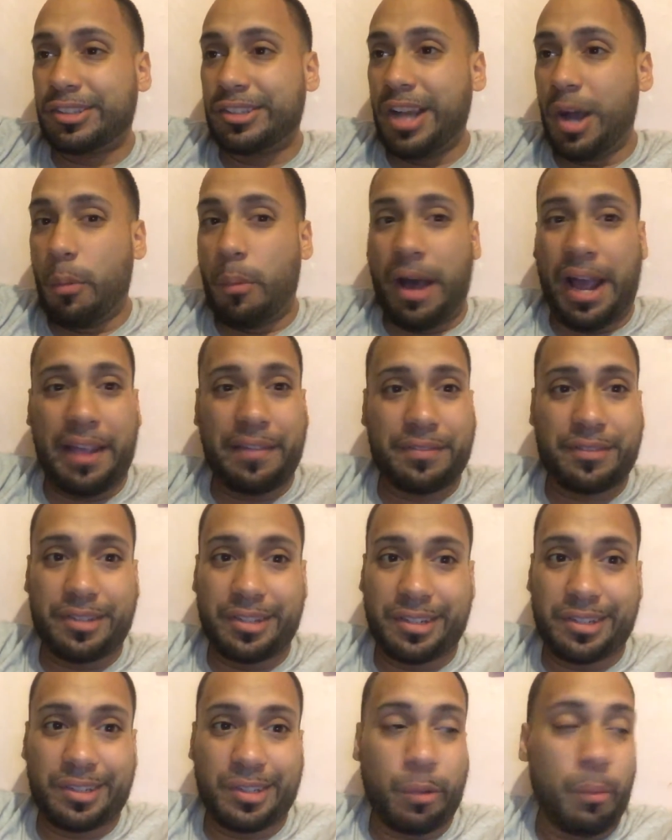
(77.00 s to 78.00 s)
That wife,
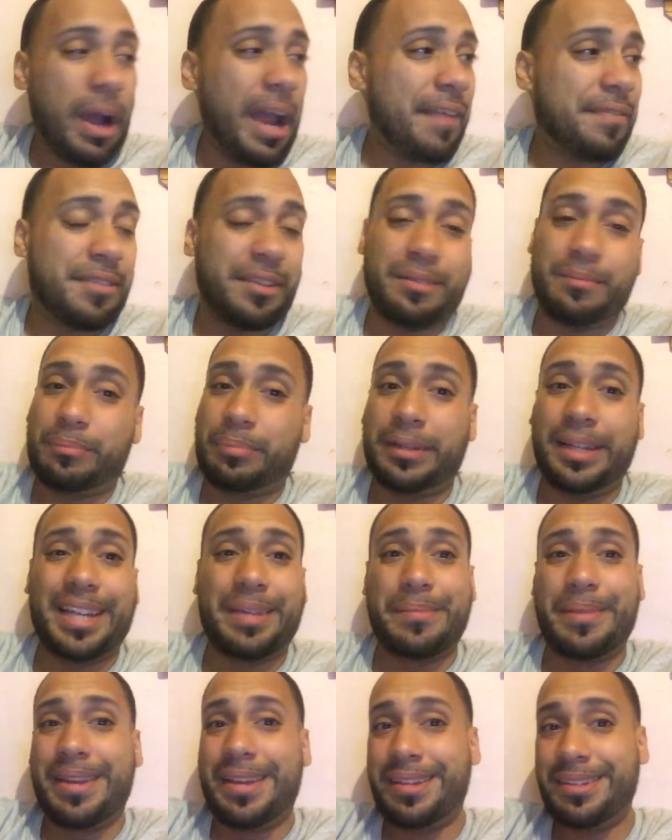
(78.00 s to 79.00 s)
the, the wife didn't
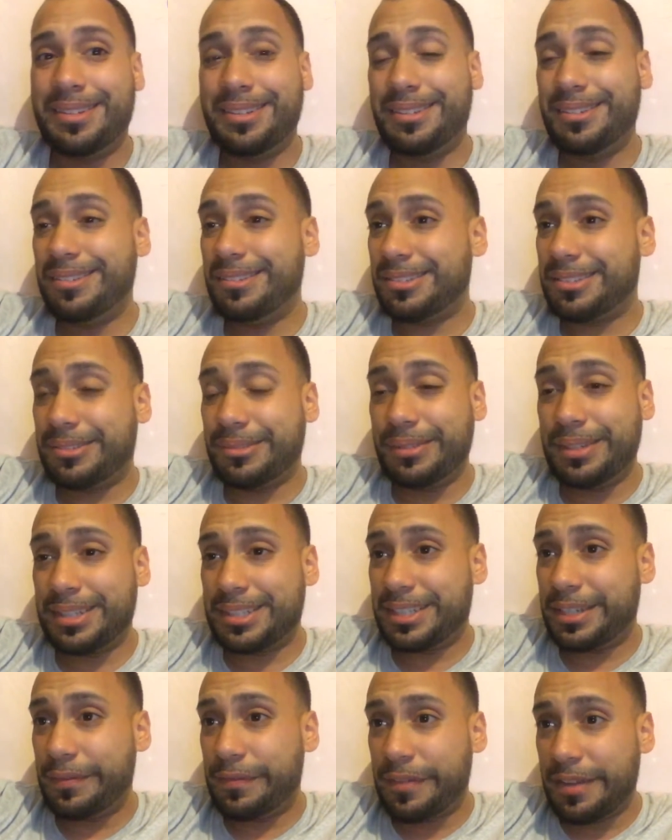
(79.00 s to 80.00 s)
play, man. As soon
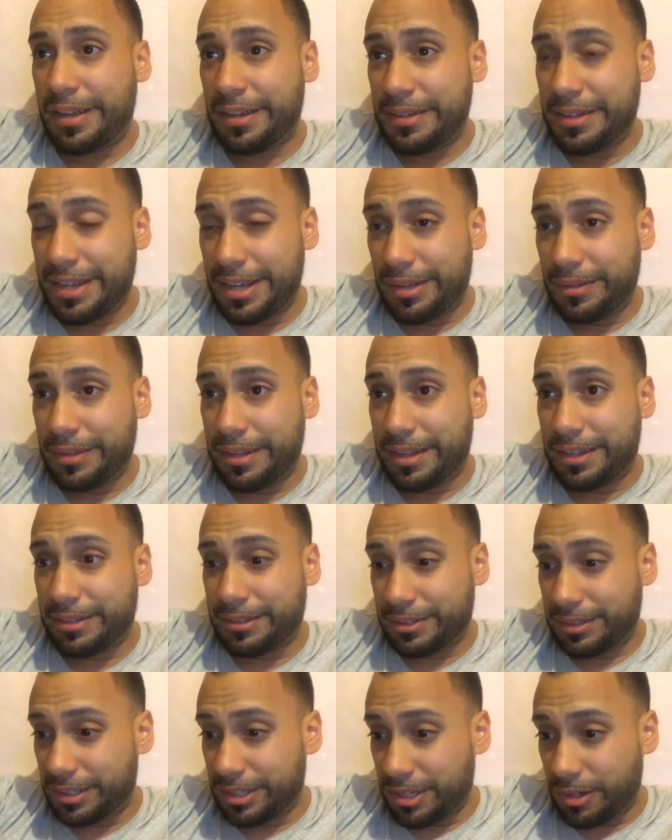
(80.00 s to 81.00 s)
as she found out
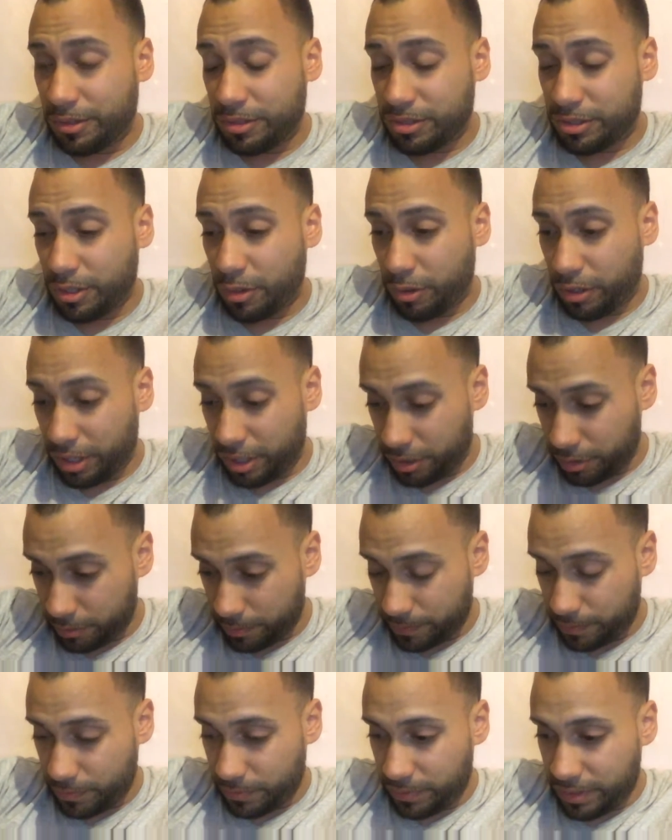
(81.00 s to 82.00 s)
that you know his little girl,
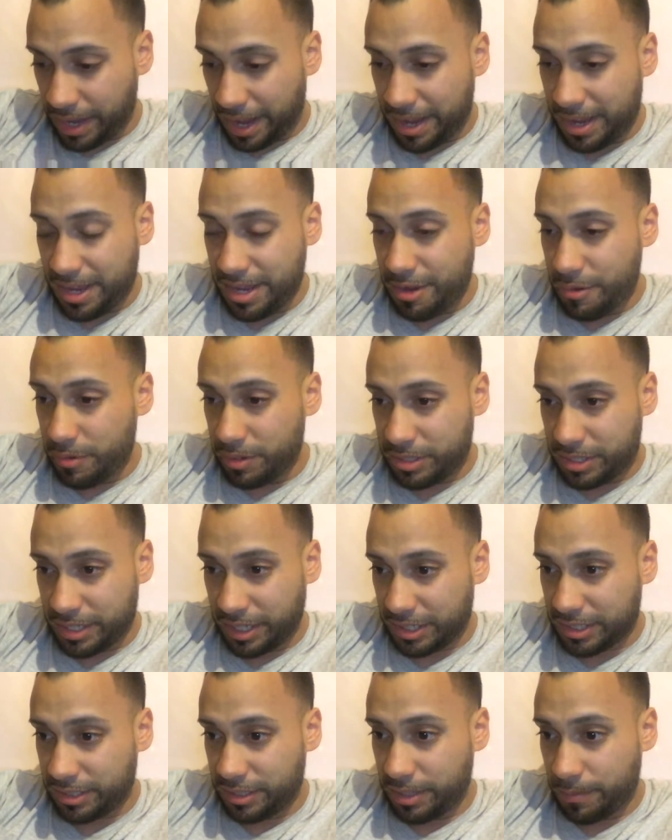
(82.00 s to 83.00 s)
that he was
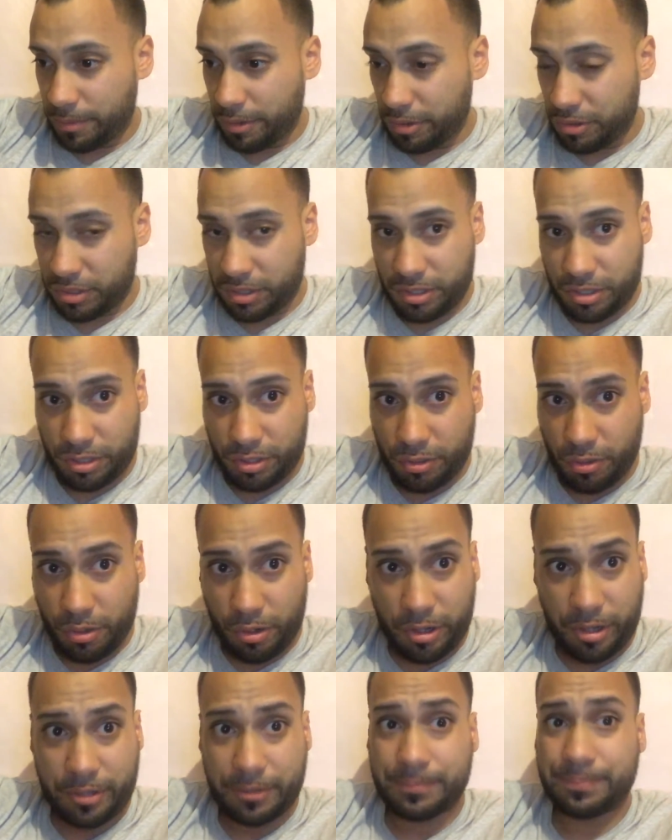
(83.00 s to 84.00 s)
sexually abusing his
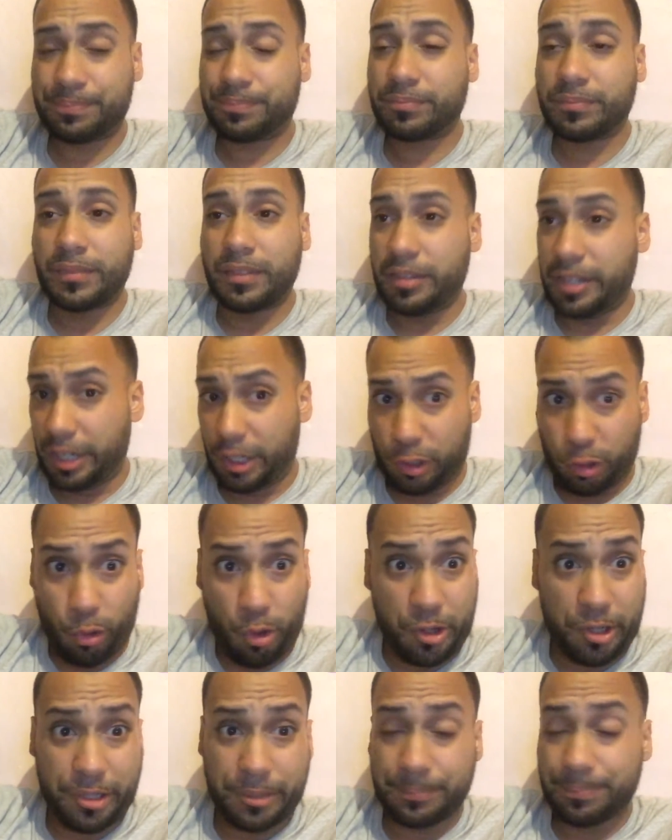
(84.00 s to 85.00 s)
daughter, their
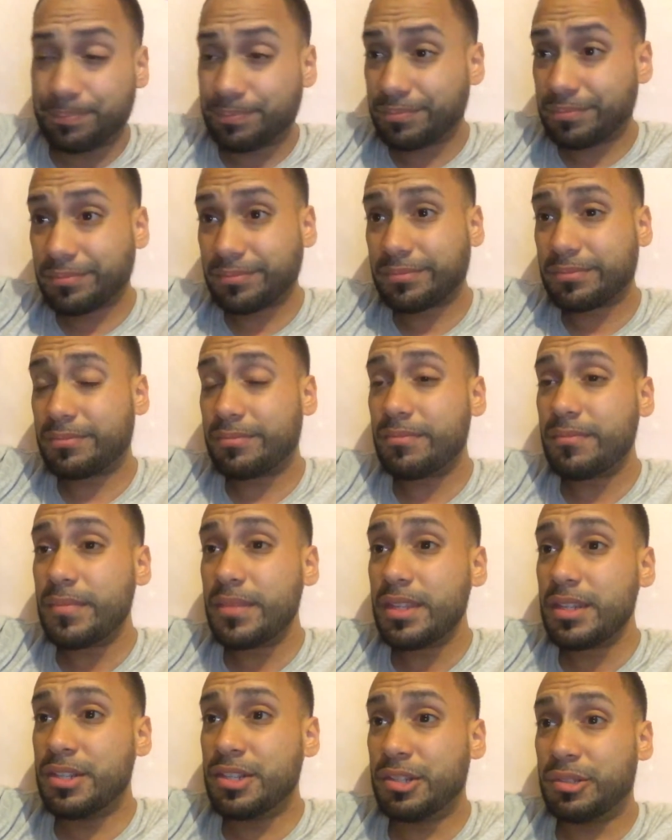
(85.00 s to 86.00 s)
daughter,
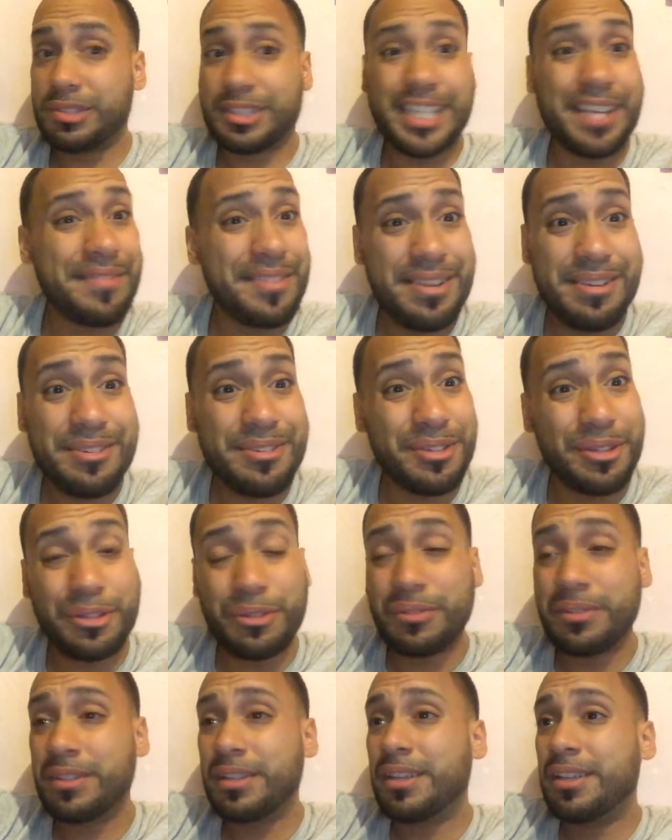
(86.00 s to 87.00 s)
you know, seven years
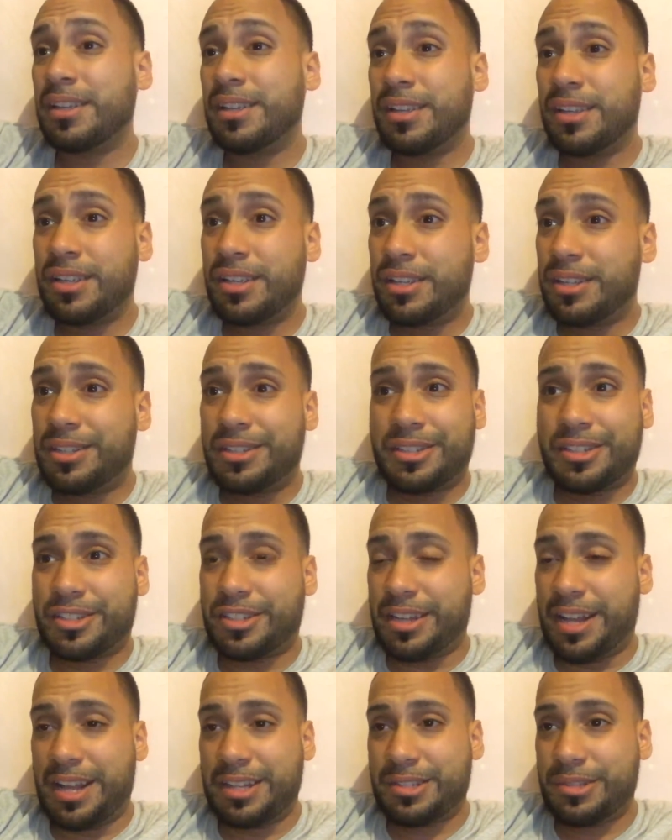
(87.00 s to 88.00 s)
old,
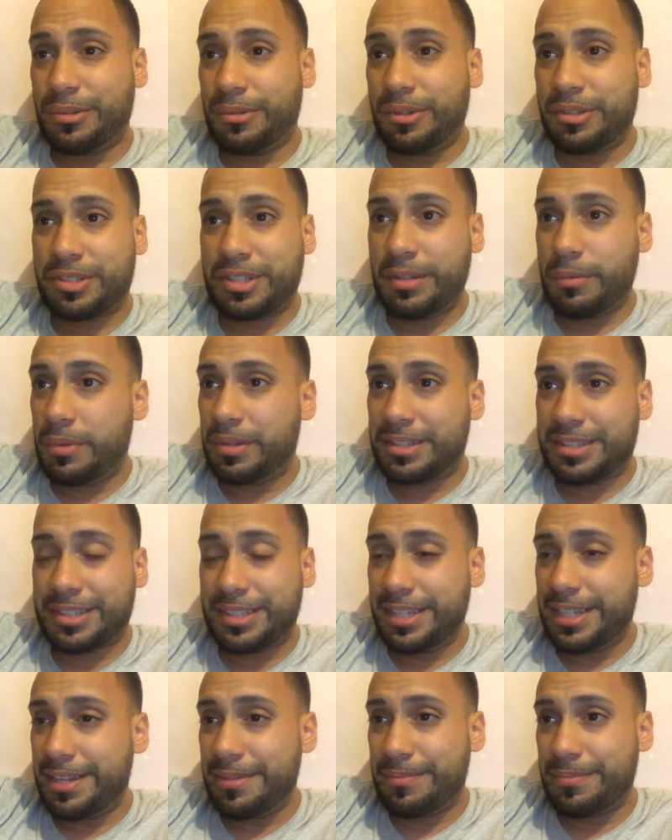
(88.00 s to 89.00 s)
she, as soon as she went to
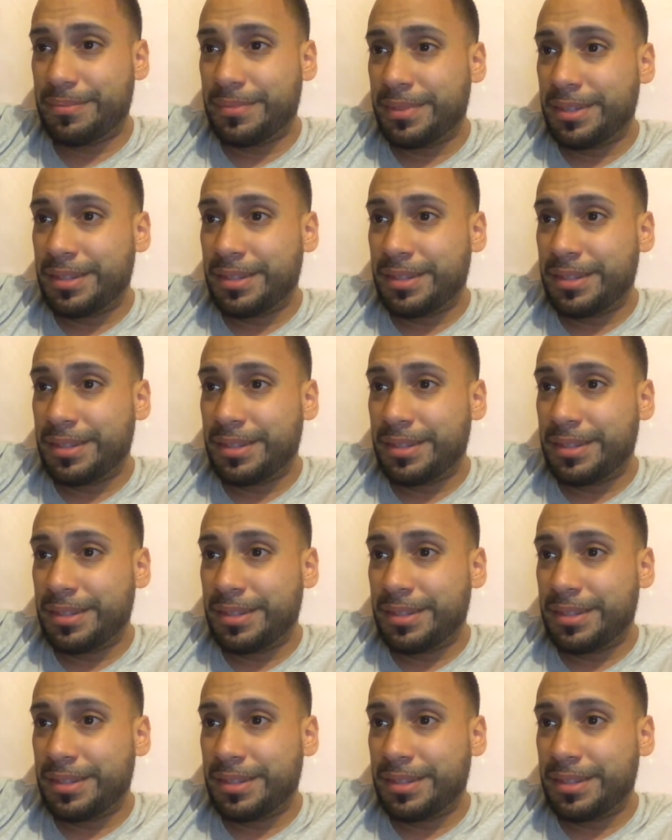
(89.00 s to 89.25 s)
sleep,